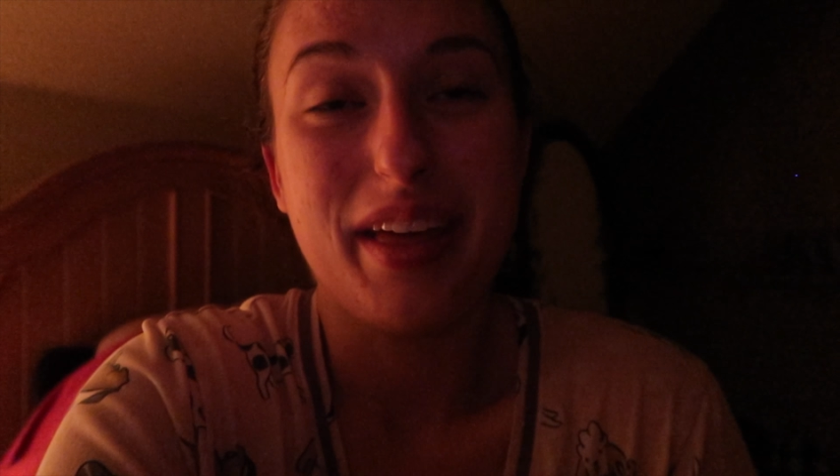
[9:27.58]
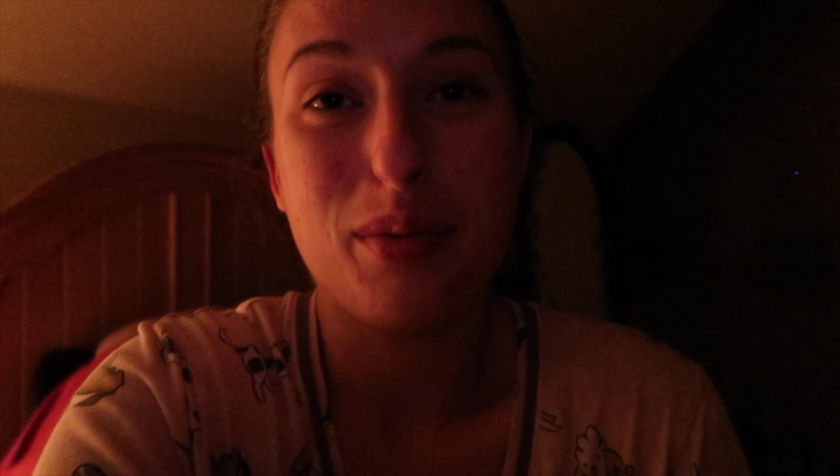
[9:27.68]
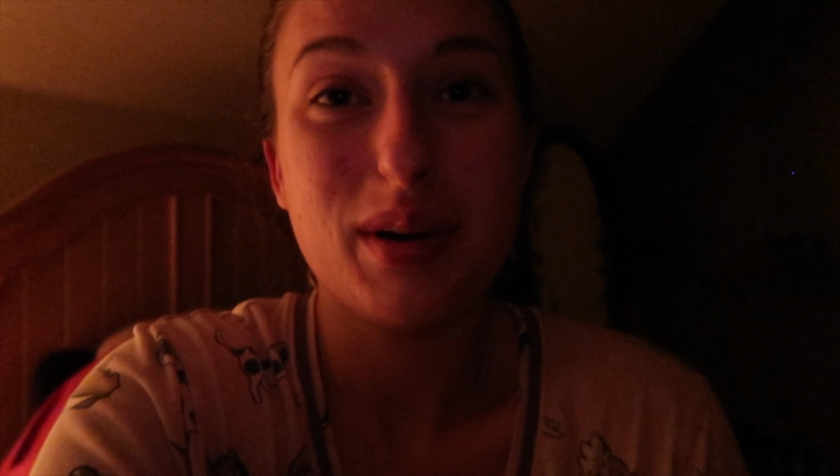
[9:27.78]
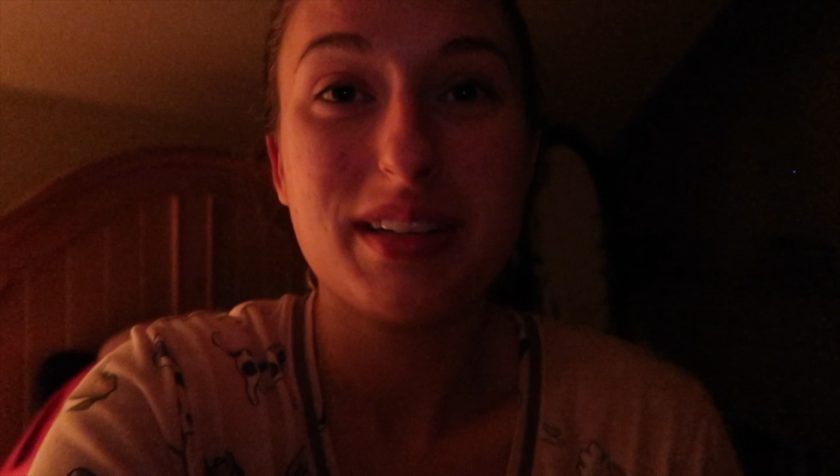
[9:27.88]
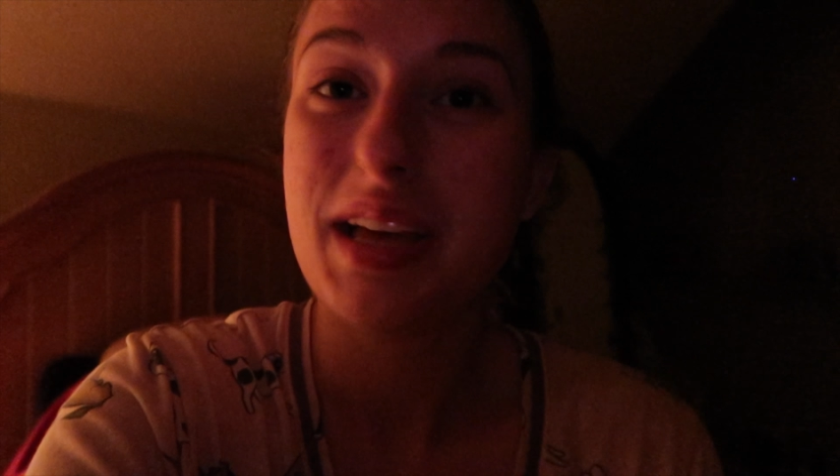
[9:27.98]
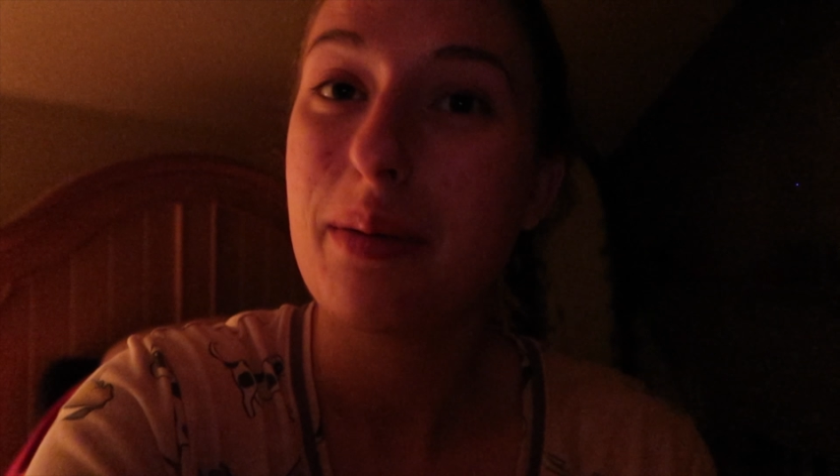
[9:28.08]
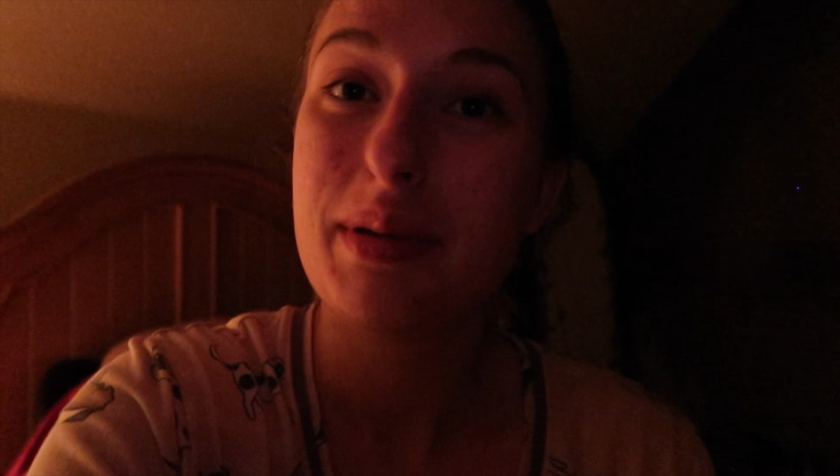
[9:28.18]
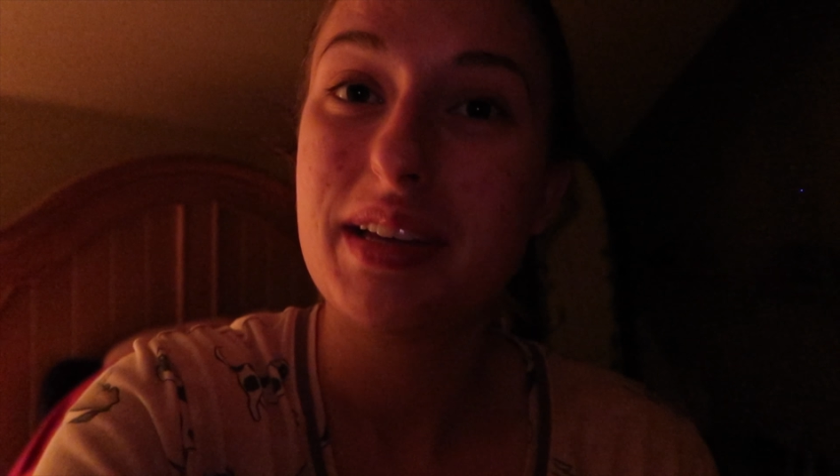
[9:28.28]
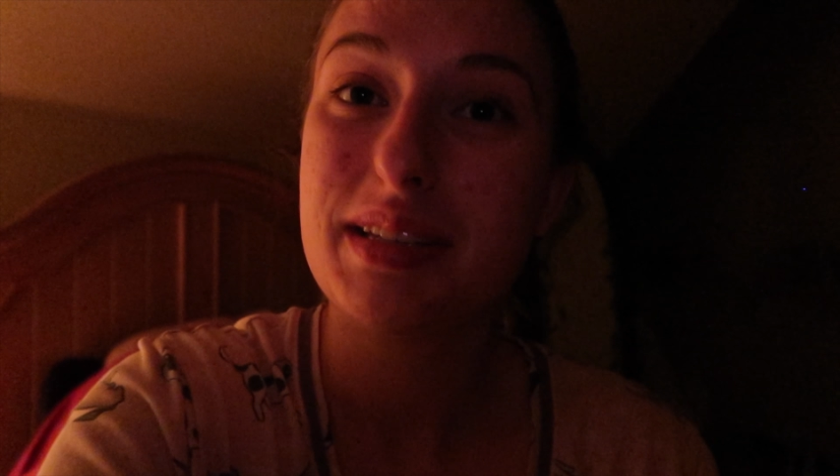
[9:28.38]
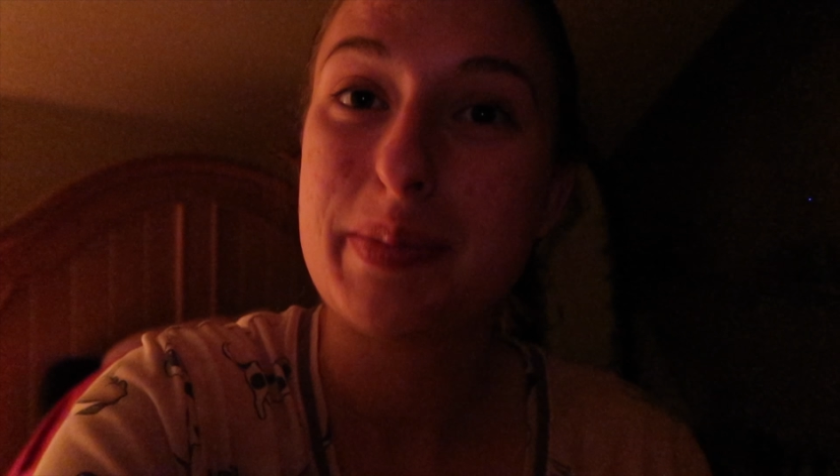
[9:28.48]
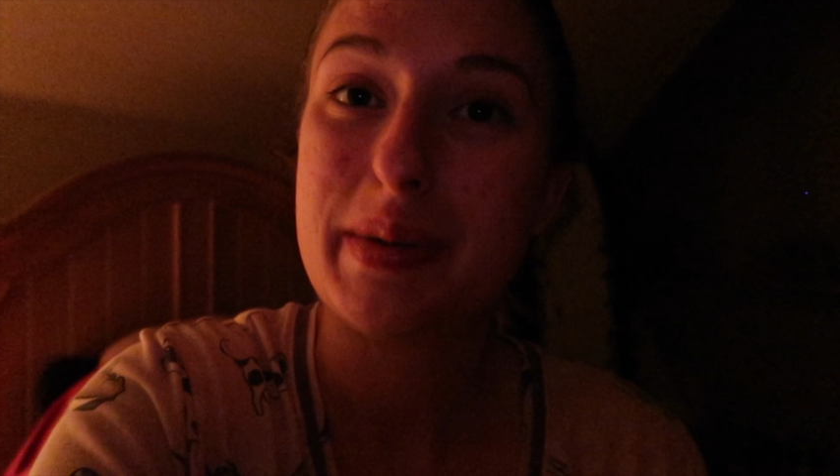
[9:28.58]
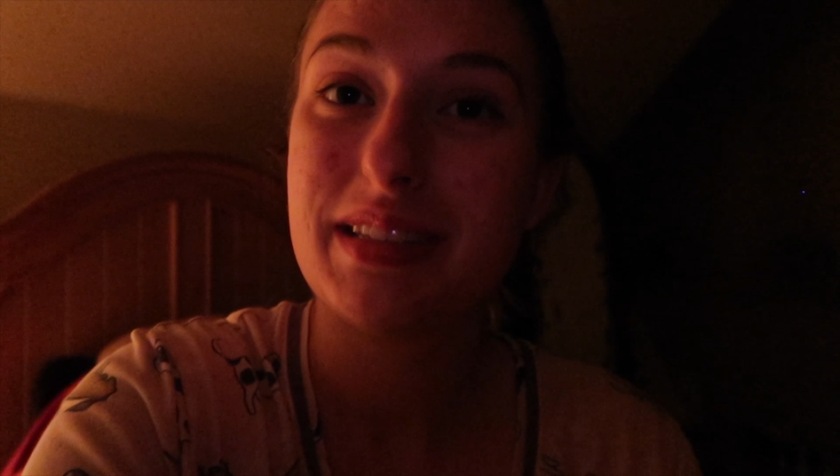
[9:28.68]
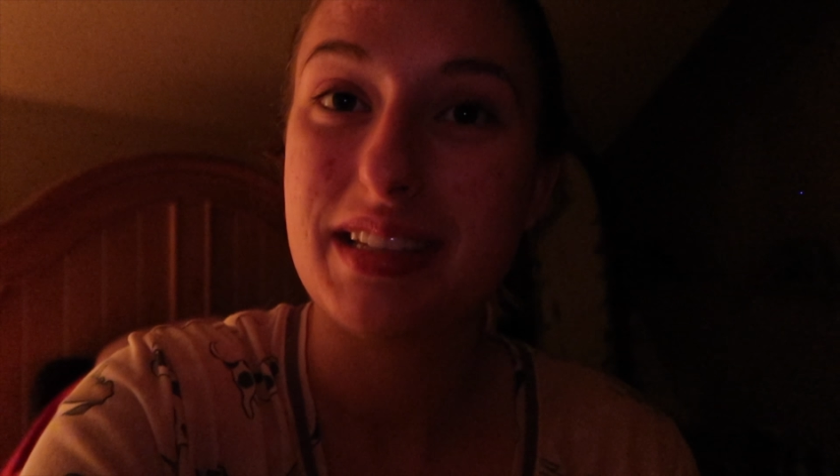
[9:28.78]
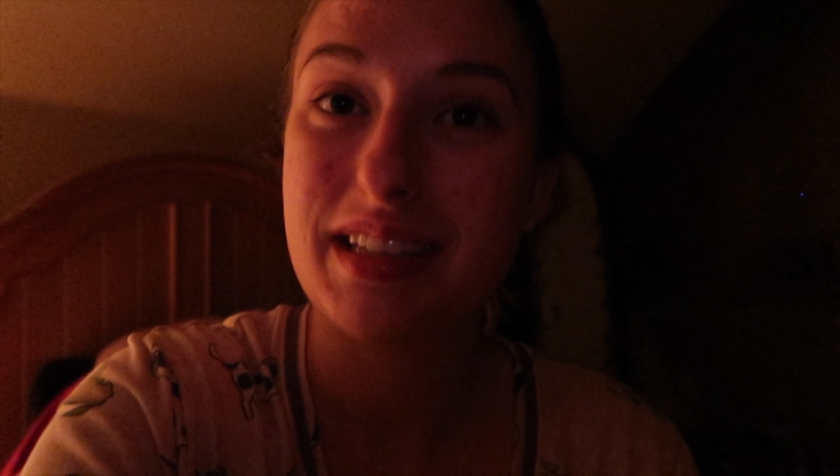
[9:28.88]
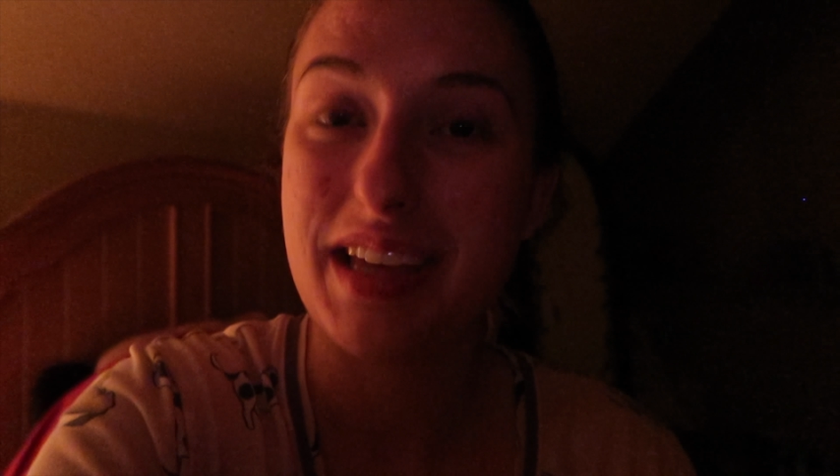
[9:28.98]
that works out because
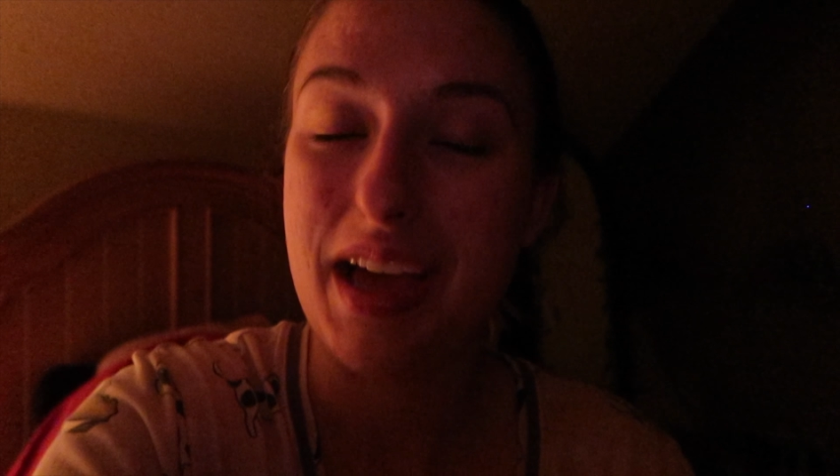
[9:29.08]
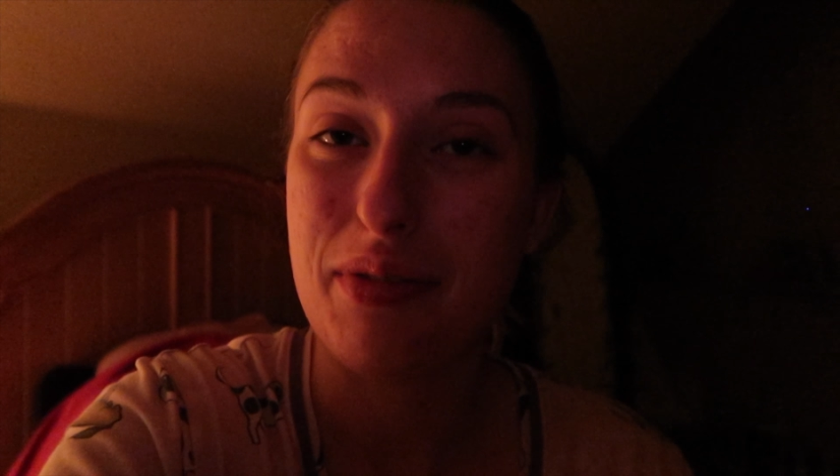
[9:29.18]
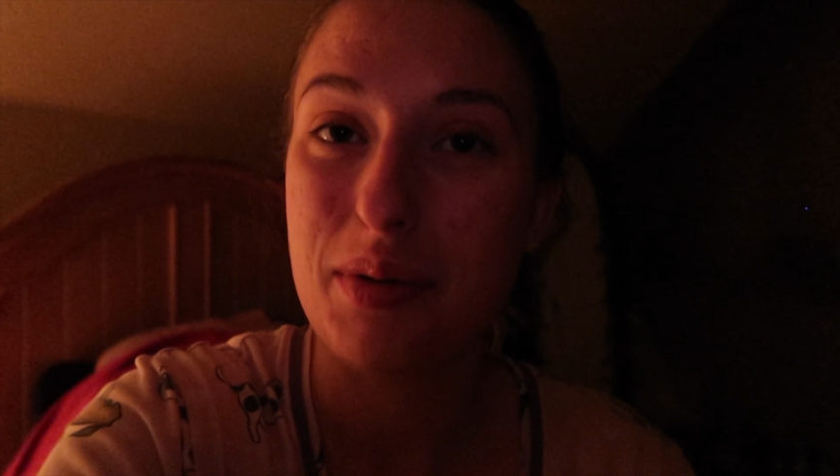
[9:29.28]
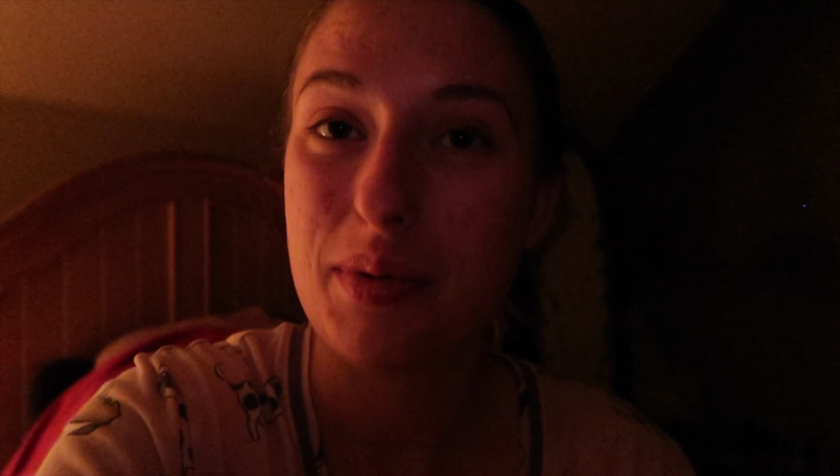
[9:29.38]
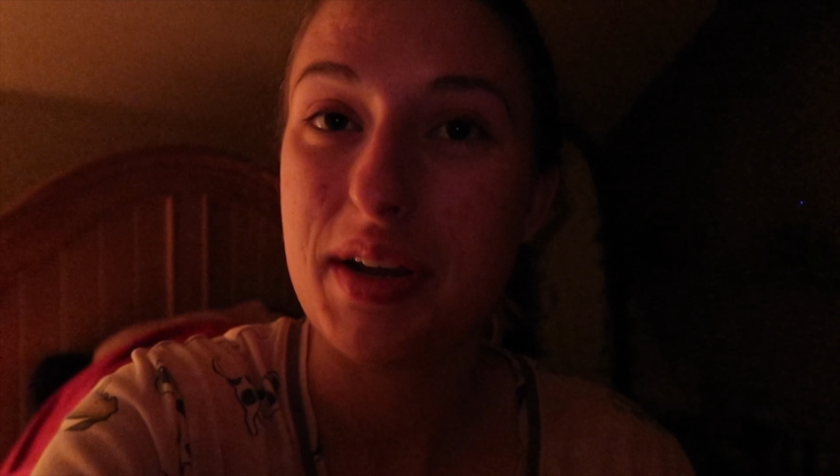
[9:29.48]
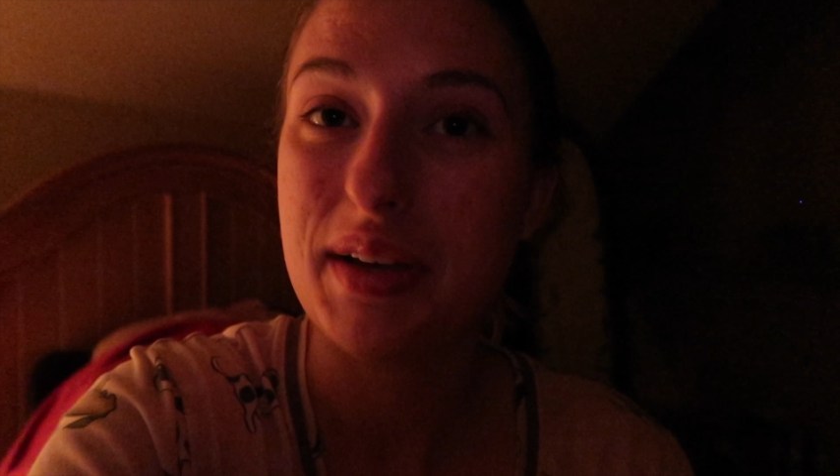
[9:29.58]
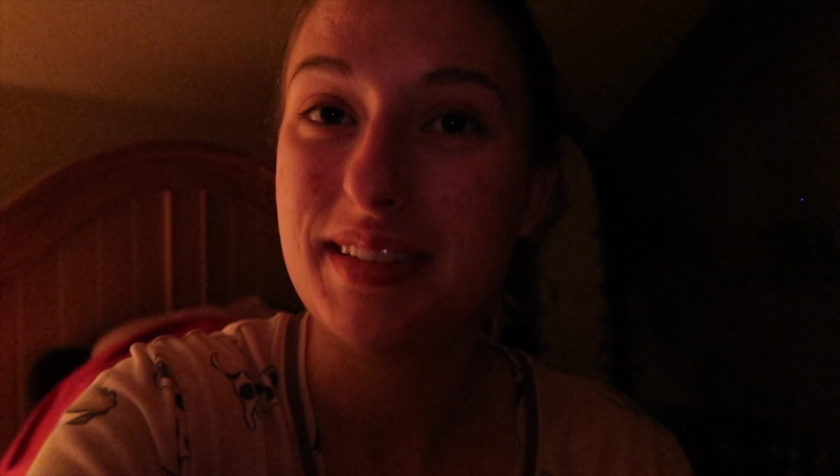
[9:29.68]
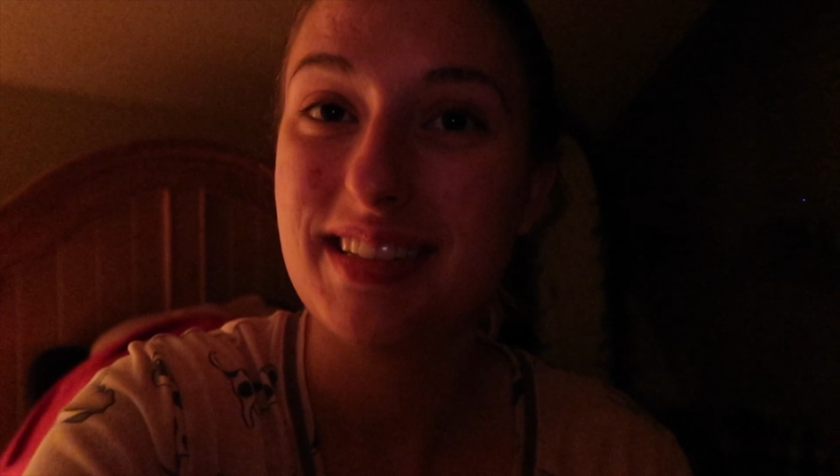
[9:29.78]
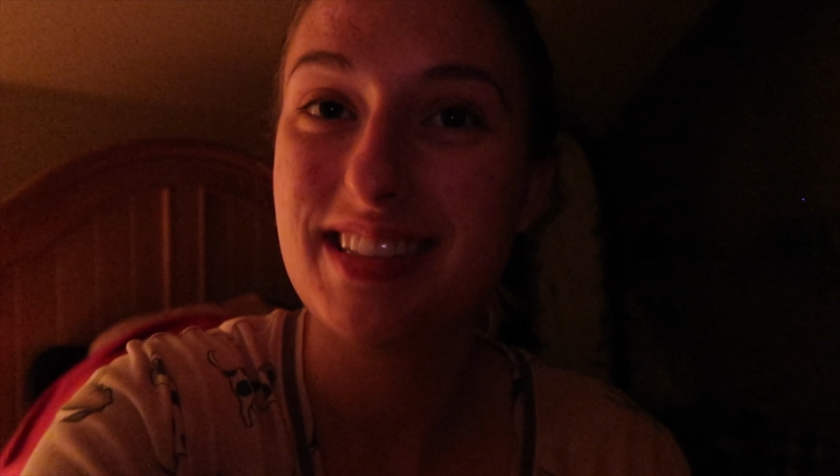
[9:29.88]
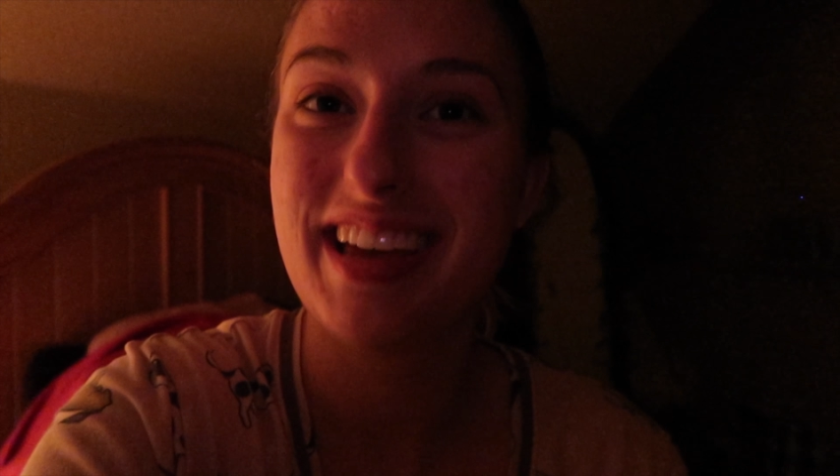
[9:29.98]
basically everyone else